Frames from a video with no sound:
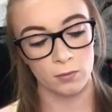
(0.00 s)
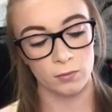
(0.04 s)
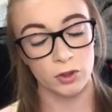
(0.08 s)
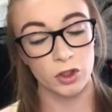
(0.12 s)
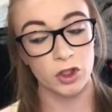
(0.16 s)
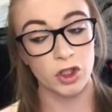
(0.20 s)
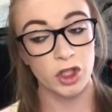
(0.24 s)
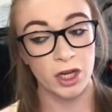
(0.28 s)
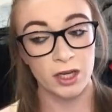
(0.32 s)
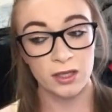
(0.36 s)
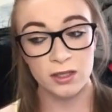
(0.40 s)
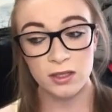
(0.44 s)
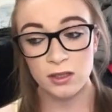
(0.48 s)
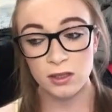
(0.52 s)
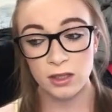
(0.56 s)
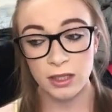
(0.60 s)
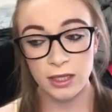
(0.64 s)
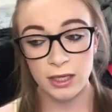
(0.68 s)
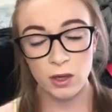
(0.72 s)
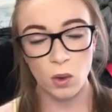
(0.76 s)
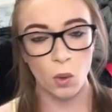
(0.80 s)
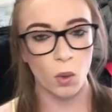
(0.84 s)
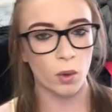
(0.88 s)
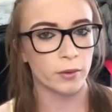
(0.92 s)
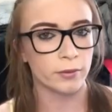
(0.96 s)

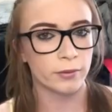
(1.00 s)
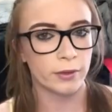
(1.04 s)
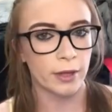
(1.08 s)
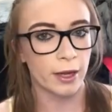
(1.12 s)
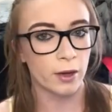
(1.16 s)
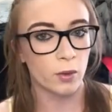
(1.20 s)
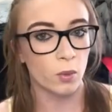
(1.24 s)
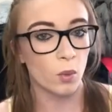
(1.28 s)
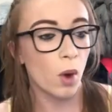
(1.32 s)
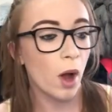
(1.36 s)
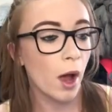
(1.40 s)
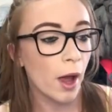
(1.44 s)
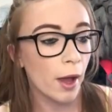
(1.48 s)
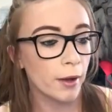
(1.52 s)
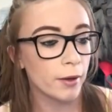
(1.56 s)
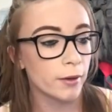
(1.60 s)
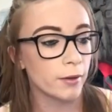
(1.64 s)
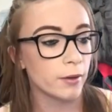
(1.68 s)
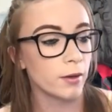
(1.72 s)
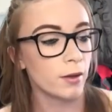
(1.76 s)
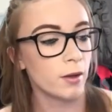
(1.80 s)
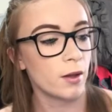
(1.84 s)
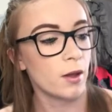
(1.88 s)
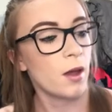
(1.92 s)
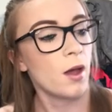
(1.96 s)
Chantilly or Light
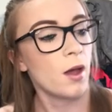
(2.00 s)
1.